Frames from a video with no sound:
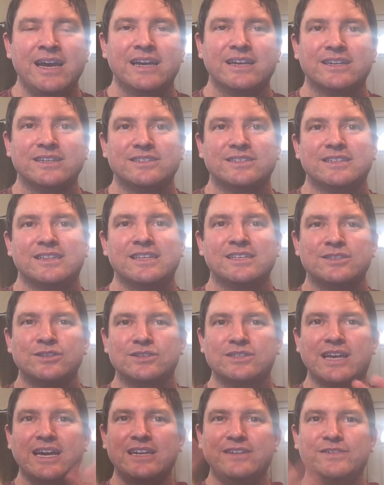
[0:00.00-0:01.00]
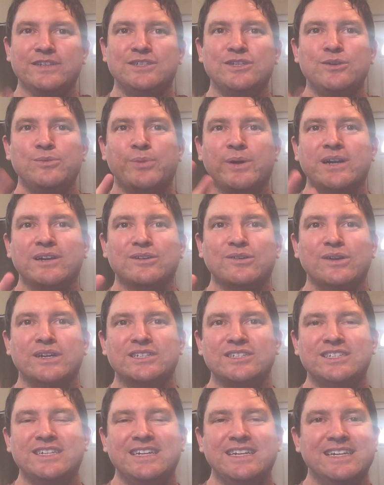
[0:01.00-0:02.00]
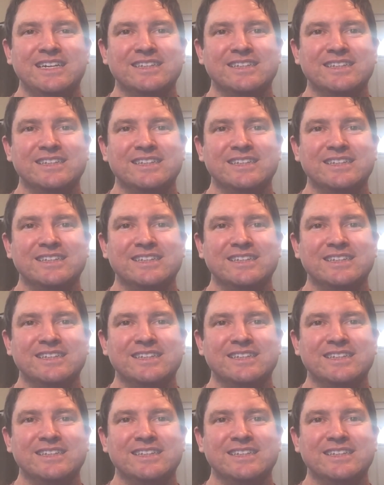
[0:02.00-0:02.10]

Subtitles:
because this is kind of a two-part question.